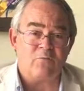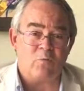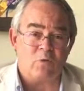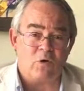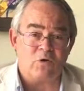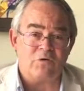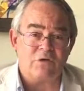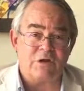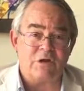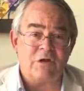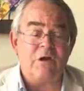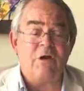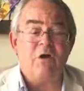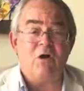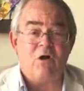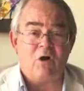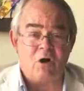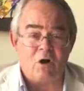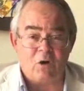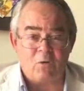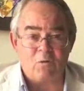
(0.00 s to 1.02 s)
warranty
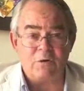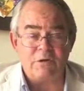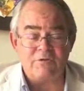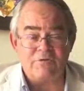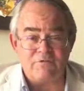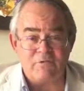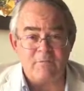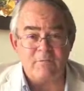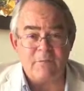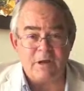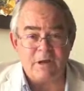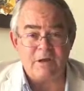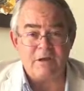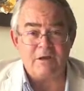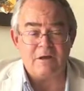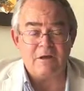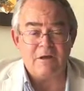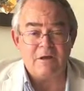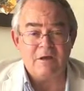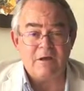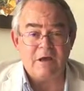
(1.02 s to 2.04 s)
always from me.
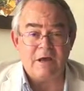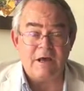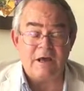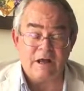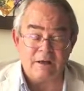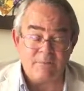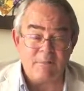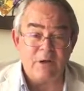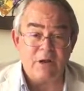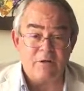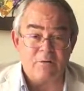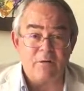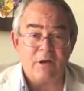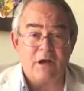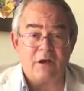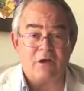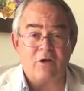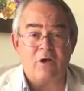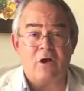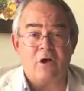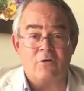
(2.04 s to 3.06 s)
And I've been
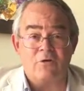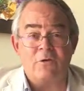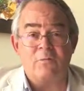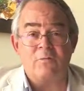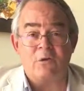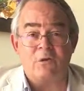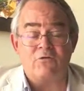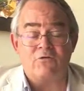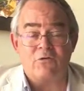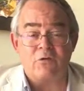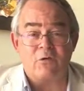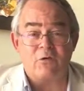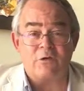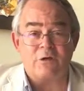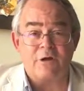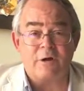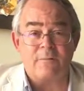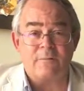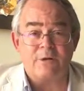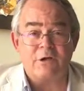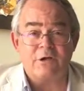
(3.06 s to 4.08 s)
around longer than most solar
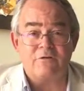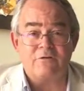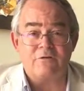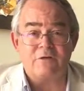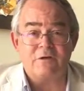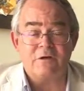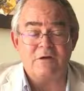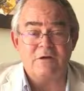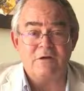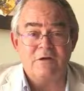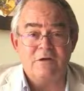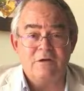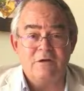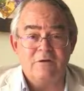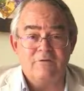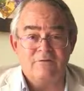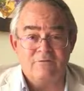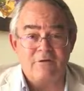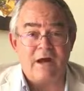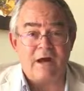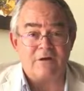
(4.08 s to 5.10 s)
companies,
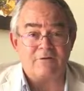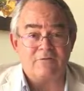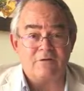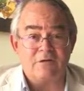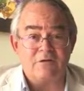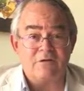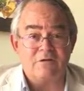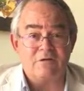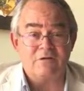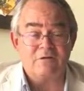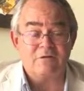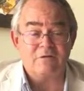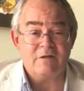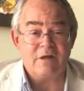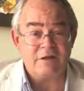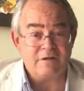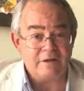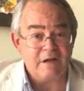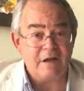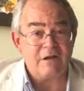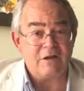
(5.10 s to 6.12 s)
factories.
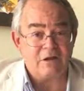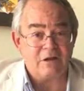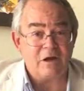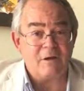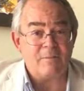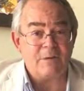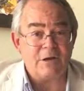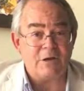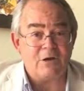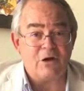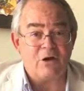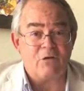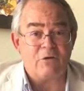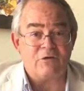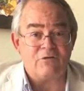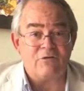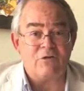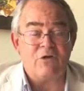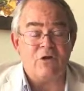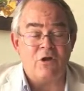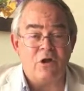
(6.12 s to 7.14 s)
They tend to come and go,
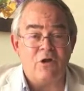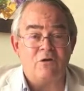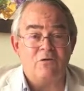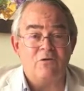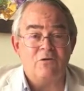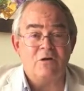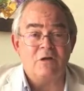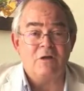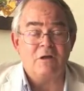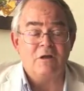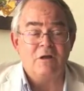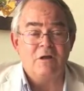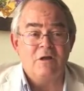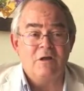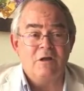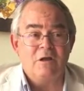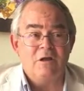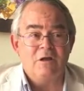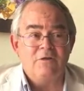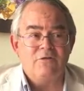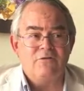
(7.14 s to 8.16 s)
as you know.
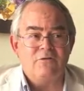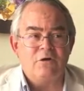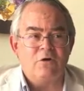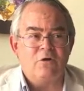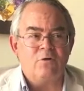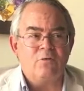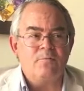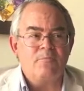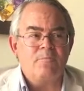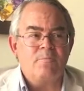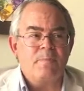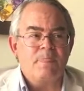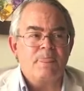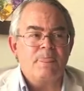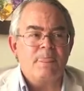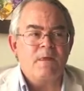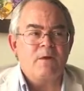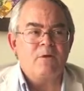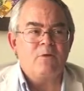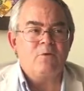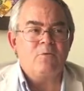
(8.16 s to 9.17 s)
So
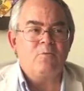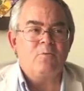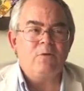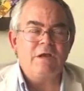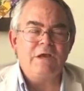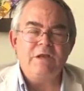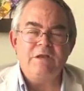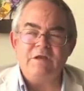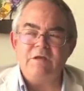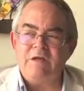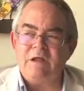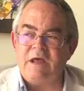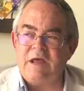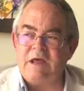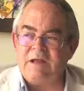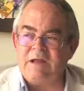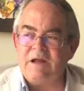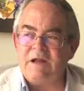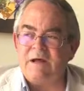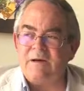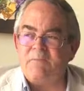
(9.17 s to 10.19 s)
we
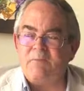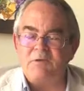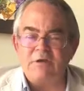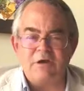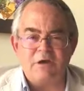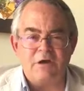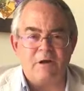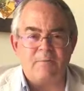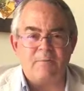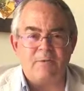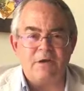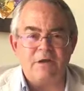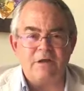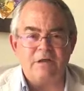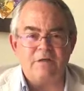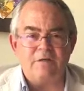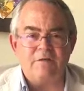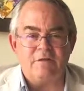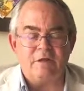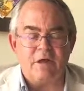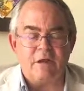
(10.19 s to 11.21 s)
ended up with a
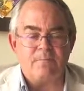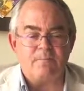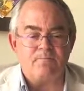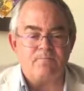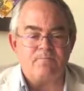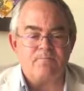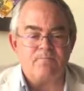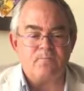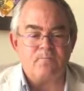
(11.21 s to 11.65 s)
company that